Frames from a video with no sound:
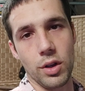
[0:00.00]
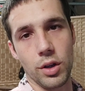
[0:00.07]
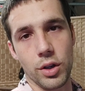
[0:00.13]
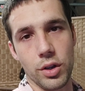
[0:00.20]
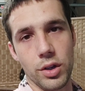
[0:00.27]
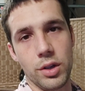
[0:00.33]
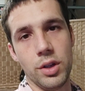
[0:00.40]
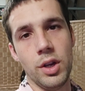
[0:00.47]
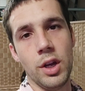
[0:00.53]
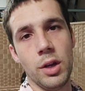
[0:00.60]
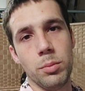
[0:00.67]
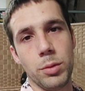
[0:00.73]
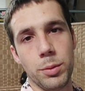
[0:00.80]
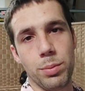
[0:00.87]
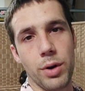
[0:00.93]
look good,
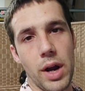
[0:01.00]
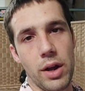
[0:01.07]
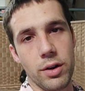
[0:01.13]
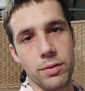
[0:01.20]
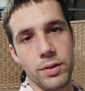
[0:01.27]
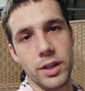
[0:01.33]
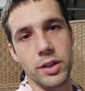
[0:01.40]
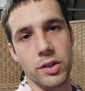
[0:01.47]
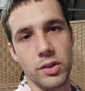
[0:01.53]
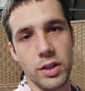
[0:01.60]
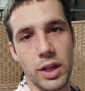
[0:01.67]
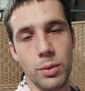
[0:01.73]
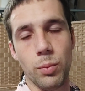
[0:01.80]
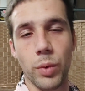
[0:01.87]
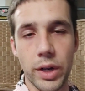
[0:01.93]
be proud of it,
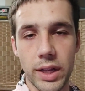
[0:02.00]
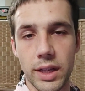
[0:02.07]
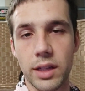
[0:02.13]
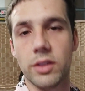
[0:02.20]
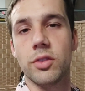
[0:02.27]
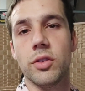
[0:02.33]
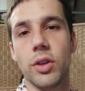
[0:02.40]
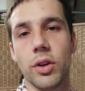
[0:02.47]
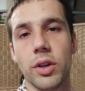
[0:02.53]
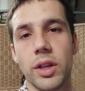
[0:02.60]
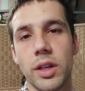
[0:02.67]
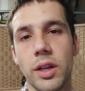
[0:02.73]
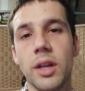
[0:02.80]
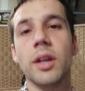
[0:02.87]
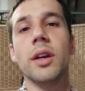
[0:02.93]
and when it gets
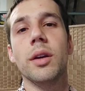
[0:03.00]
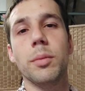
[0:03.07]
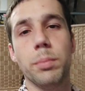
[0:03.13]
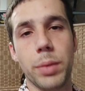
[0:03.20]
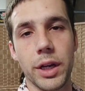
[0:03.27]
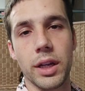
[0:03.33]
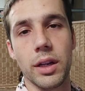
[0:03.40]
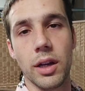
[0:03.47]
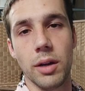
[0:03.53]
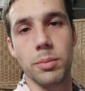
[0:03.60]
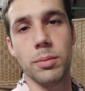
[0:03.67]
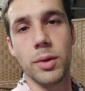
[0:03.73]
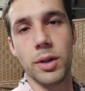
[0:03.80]
dirty, pick it up.